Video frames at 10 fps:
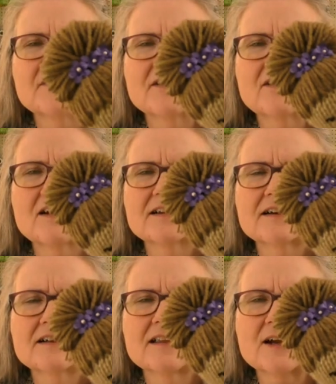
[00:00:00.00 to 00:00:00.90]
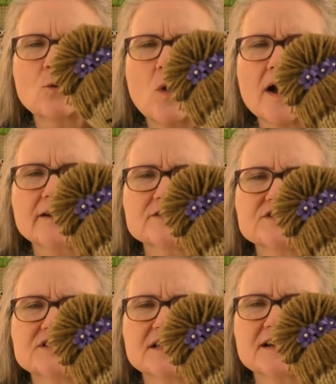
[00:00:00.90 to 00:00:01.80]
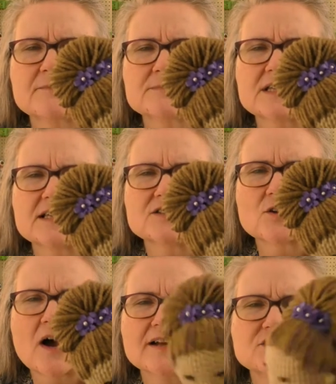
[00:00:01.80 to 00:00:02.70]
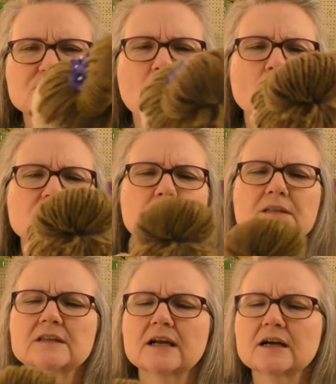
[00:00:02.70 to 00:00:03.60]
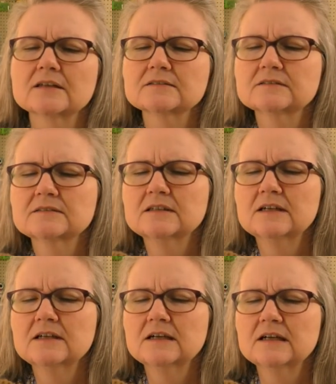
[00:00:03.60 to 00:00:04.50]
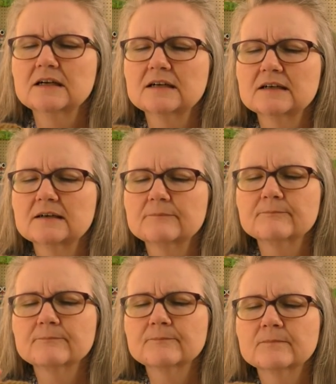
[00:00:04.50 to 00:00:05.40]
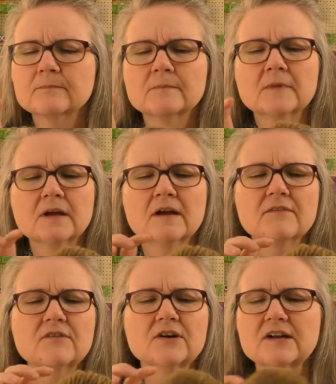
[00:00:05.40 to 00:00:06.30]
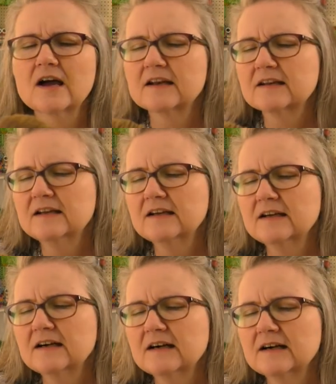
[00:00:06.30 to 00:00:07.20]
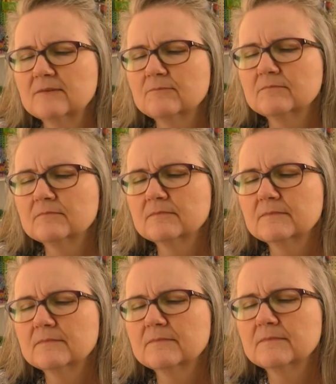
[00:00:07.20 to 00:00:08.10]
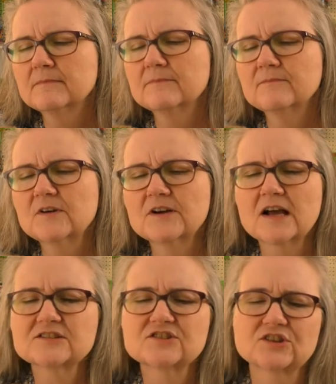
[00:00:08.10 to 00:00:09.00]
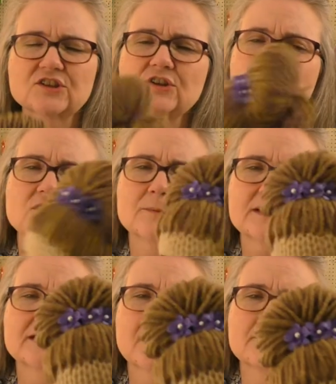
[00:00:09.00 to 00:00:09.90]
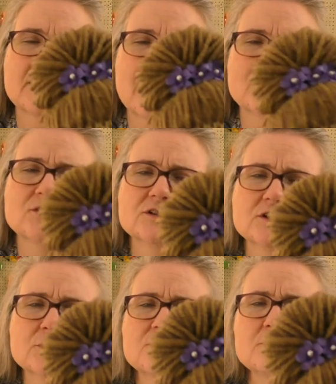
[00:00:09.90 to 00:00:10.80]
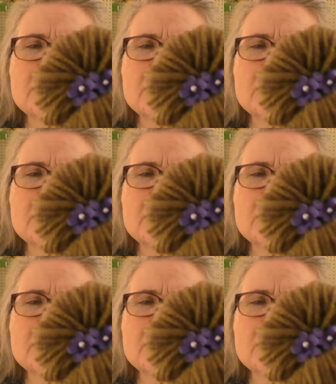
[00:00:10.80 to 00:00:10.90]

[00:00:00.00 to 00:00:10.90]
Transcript: they're on uh, like wire stems and so I just poked them in there um, they're not um, they're not secure. I mean, I mean, I could glue them